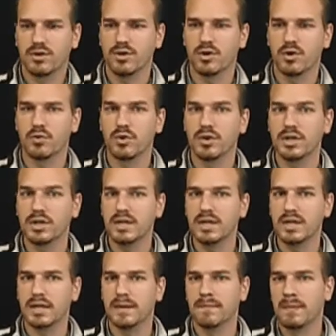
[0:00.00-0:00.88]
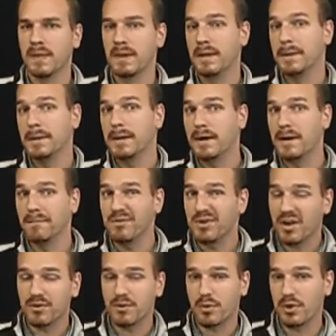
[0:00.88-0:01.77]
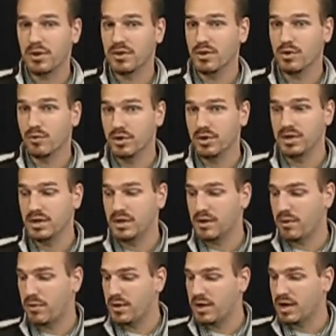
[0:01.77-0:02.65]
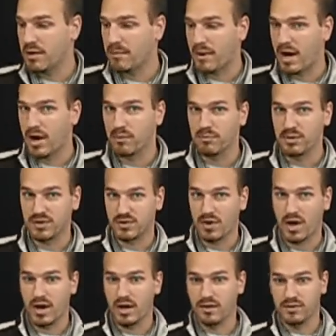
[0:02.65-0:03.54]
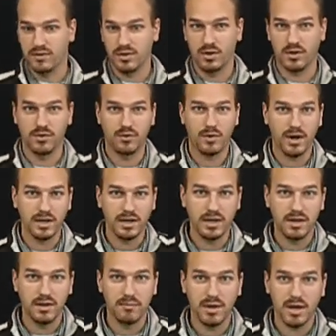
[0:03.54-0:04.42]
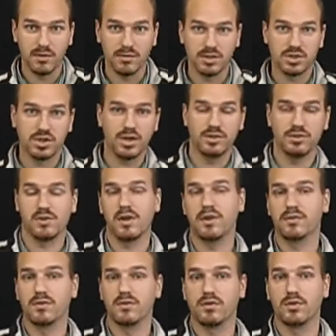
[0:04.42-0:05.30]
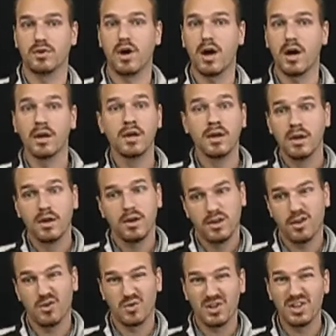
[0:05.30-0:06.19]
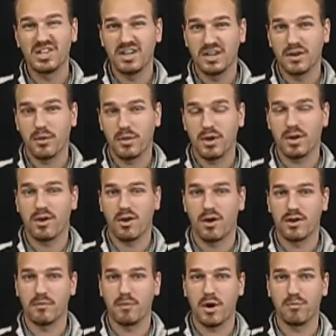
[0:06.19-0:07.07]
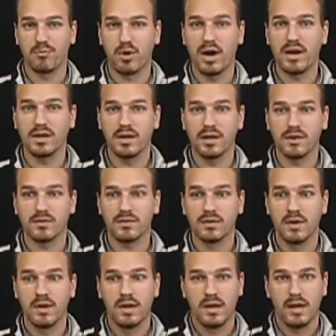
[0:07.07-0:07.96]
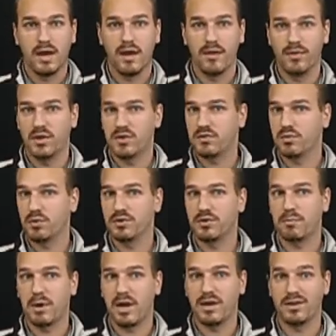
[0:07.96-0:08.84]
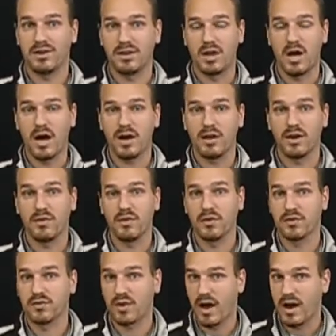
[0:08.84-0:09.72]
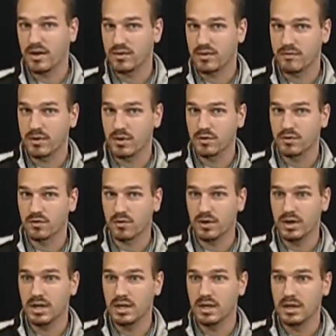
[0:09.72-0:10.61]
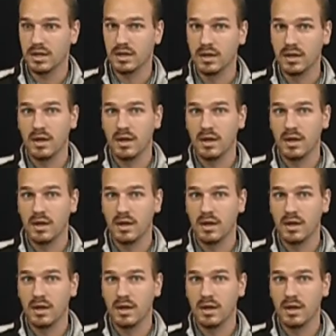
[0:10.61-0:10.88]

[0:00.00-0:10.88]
you don't really need it. The other thing that you really need to think about besides, do I need to be able to change lenses or not, you really need to think hard about brightness. And this will depend a lot on the size of your screen,